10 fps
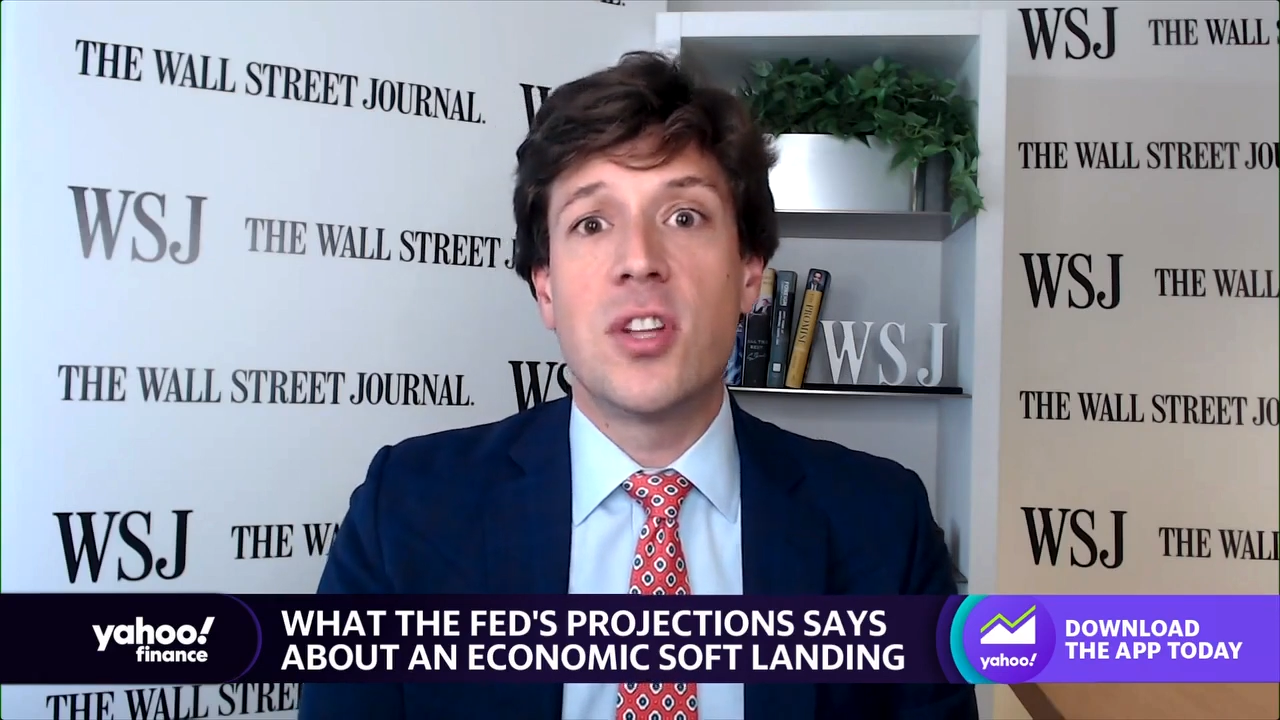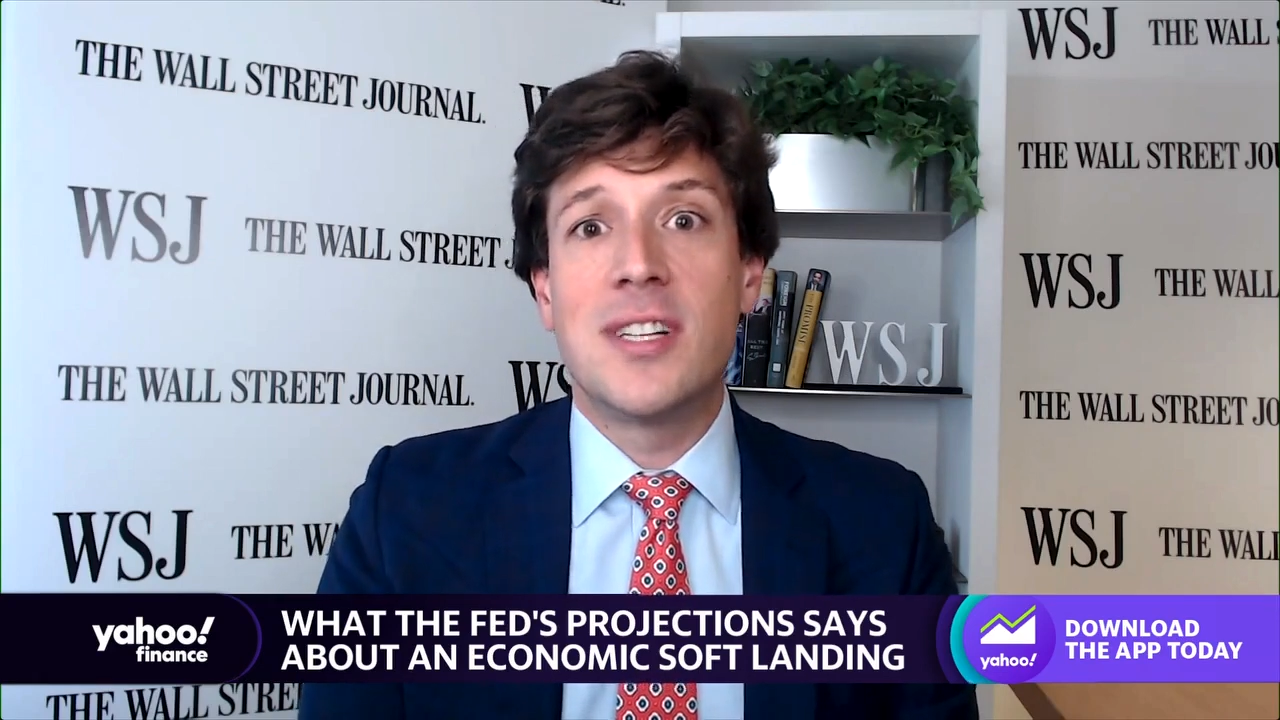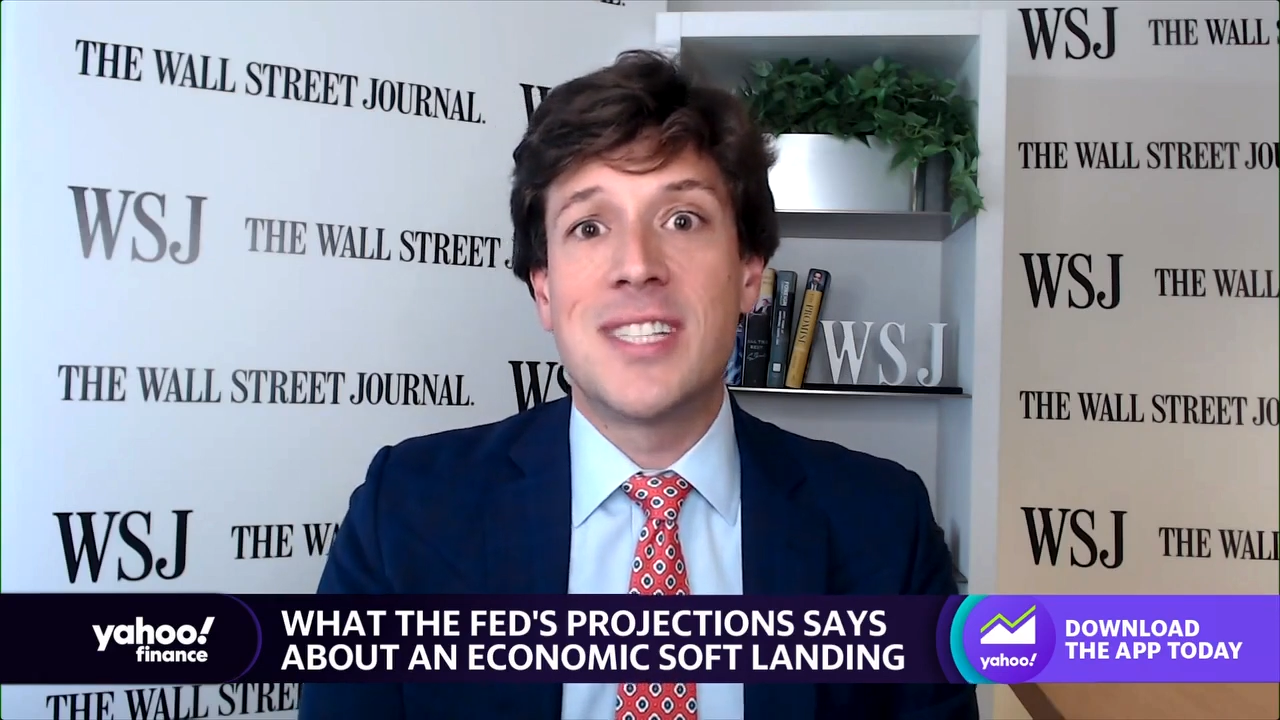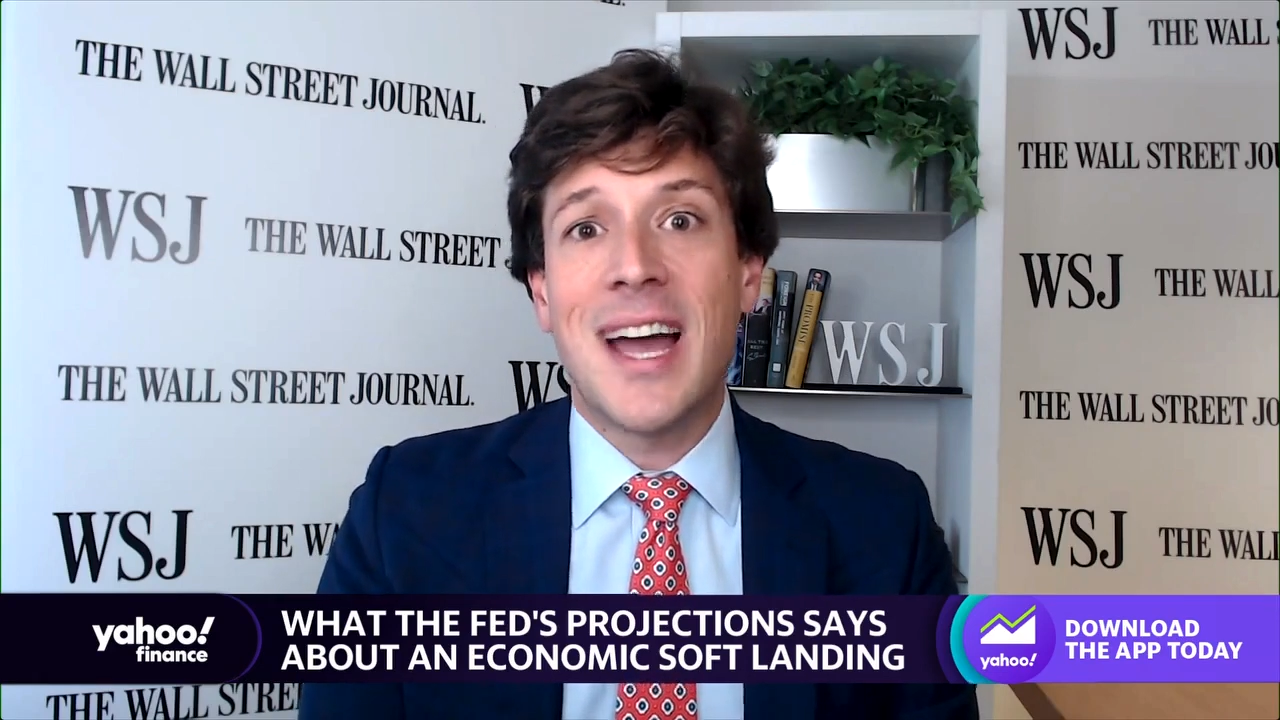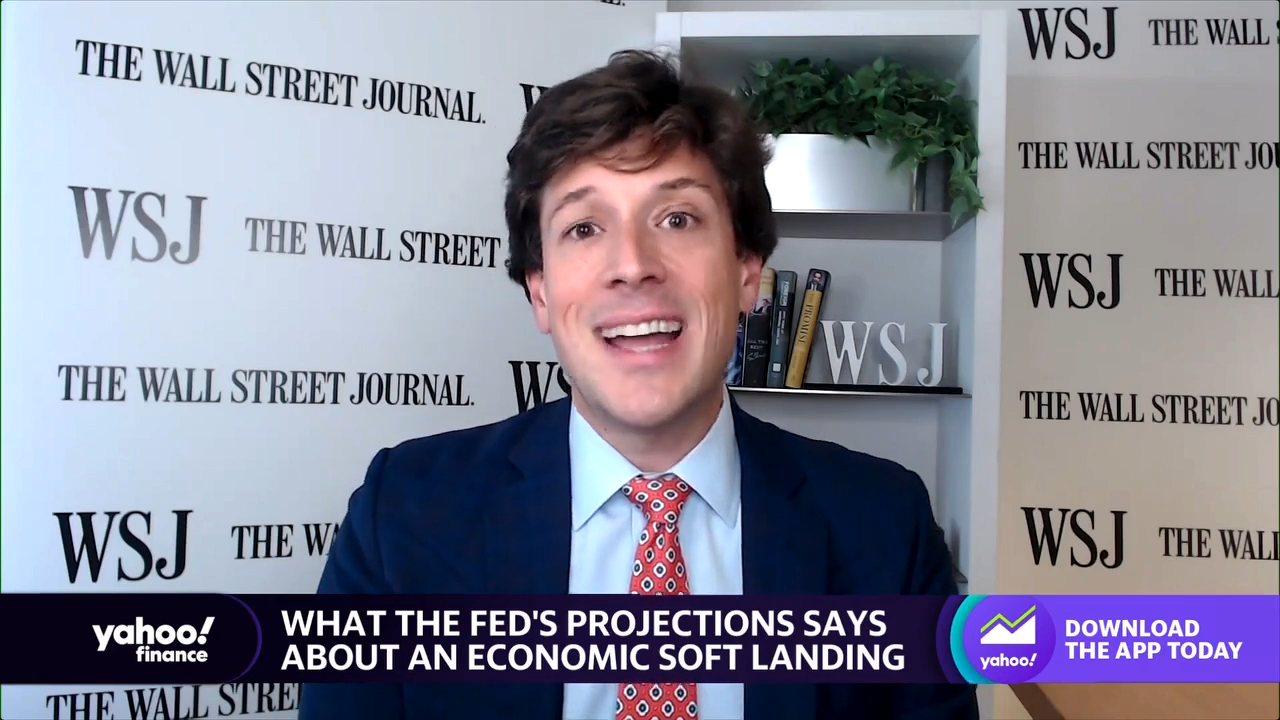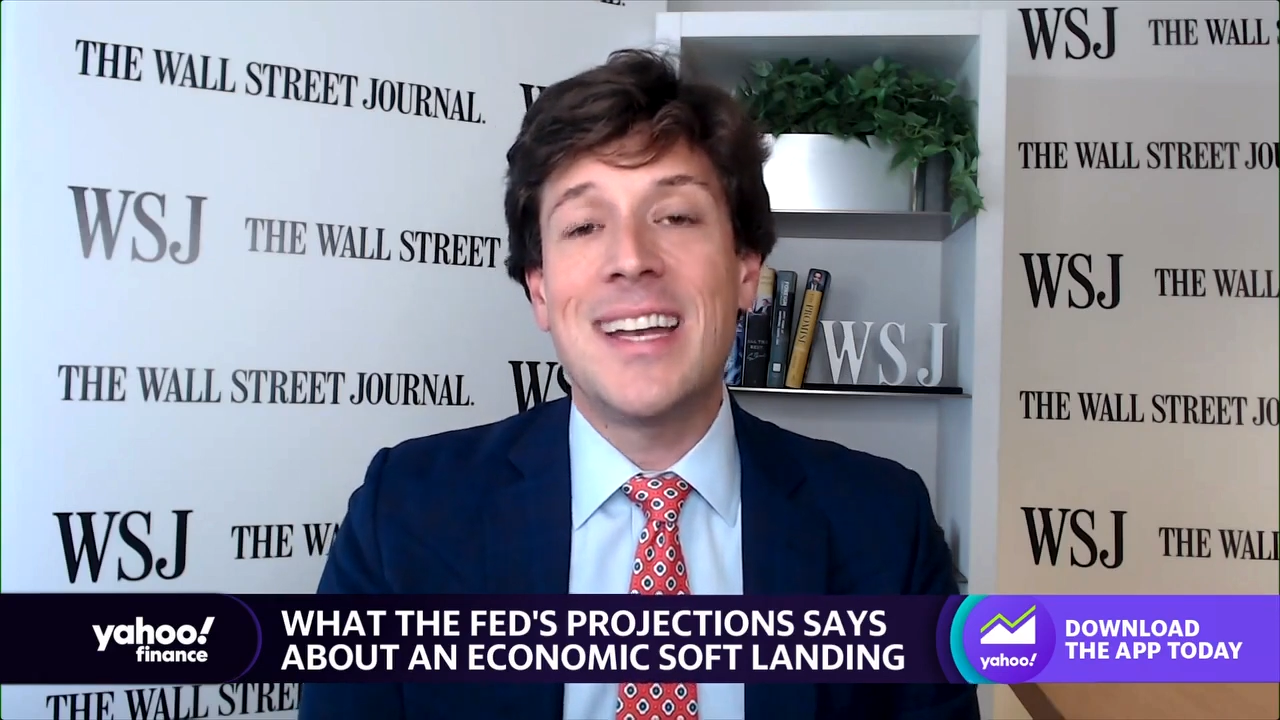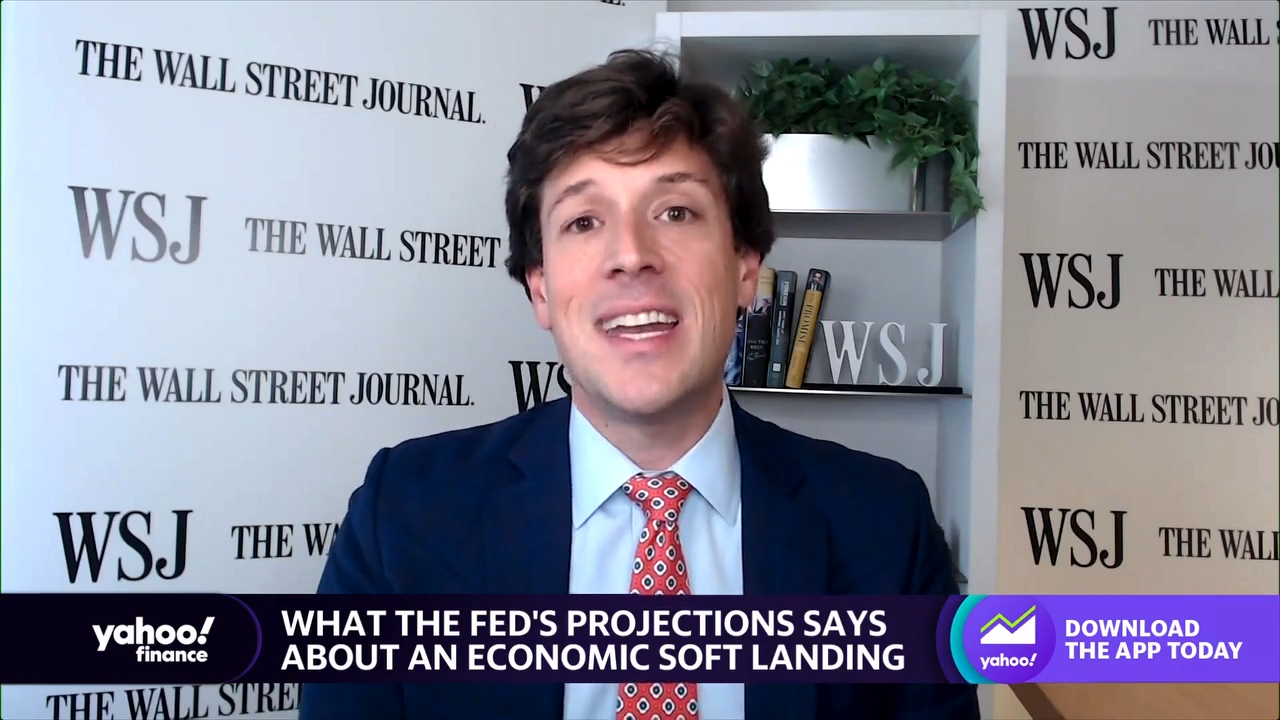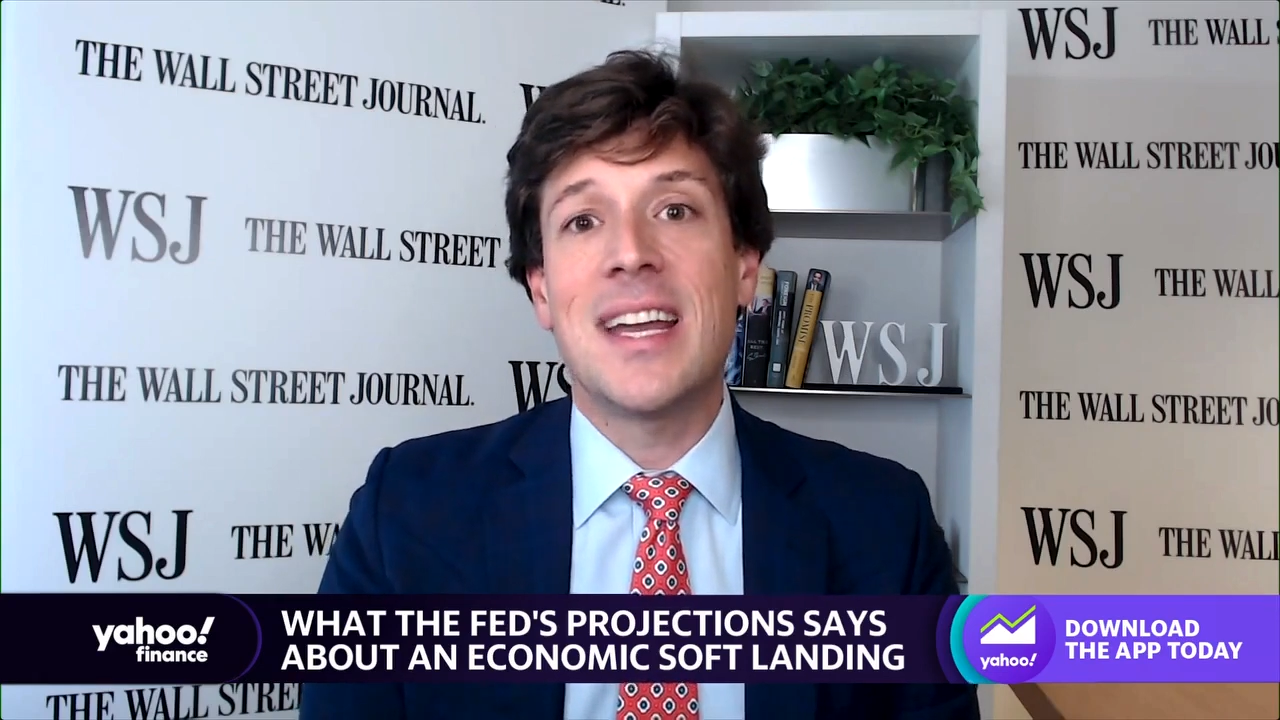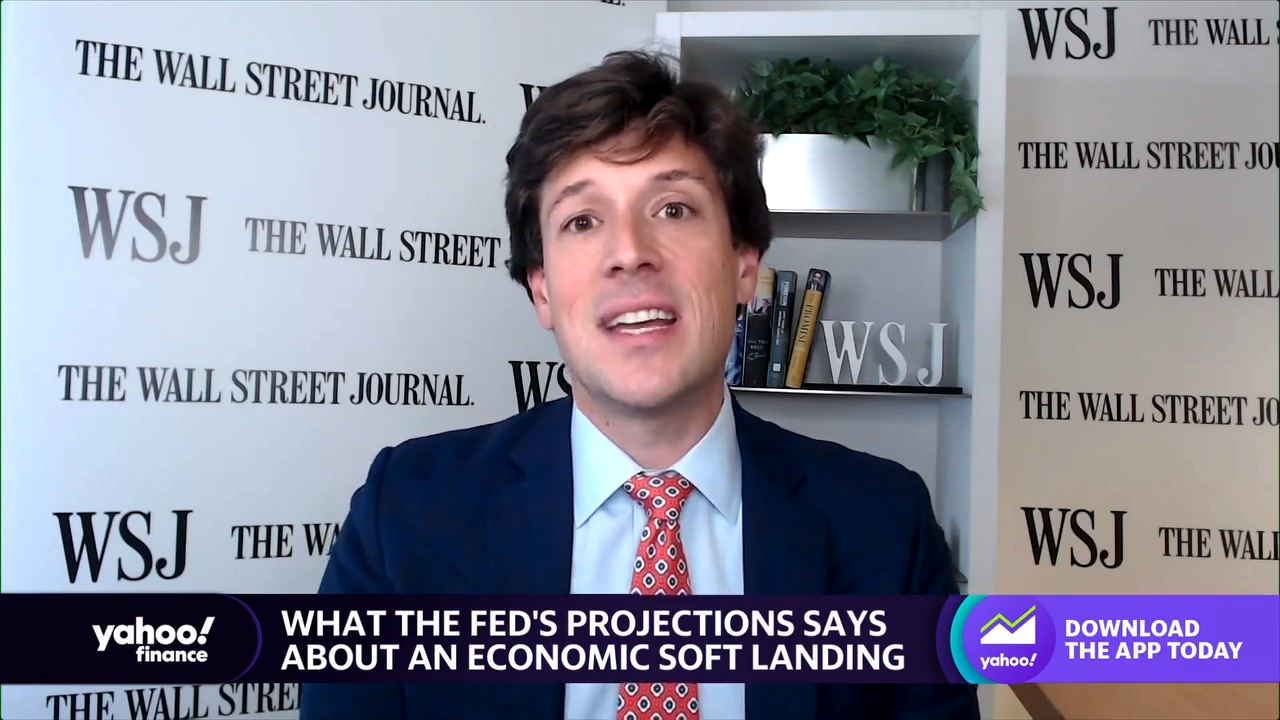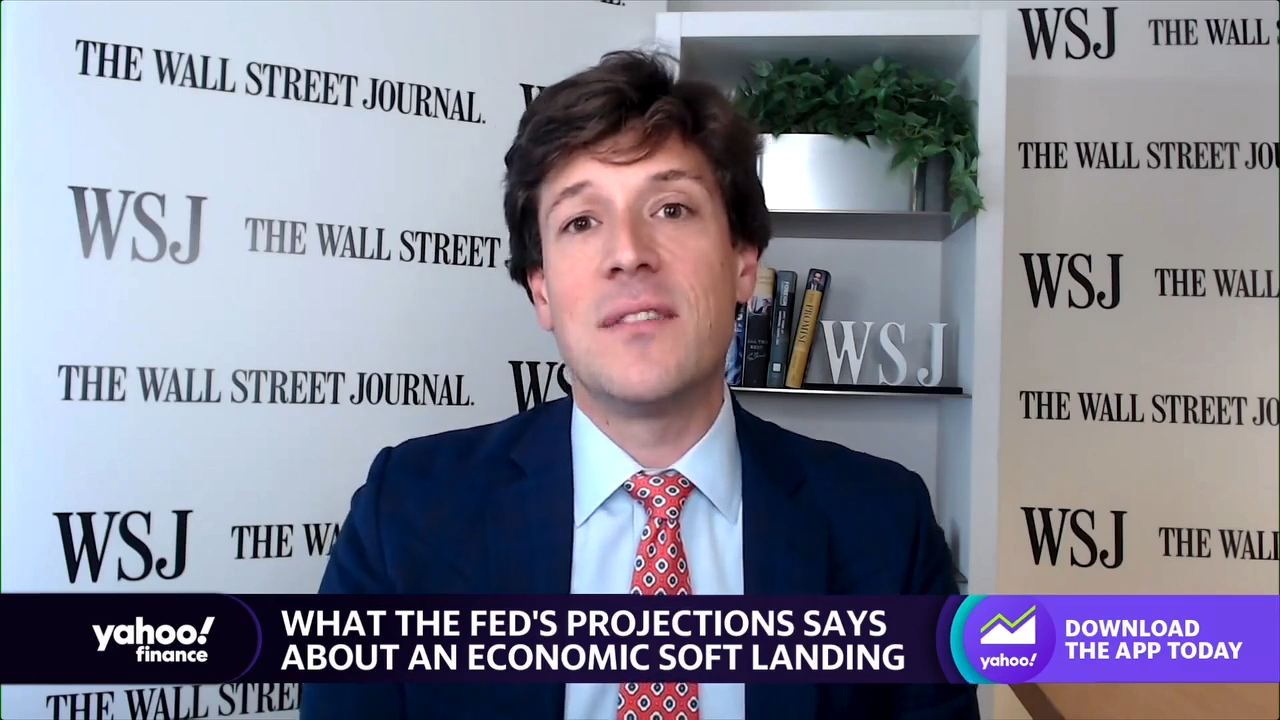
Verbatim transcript: to the tightening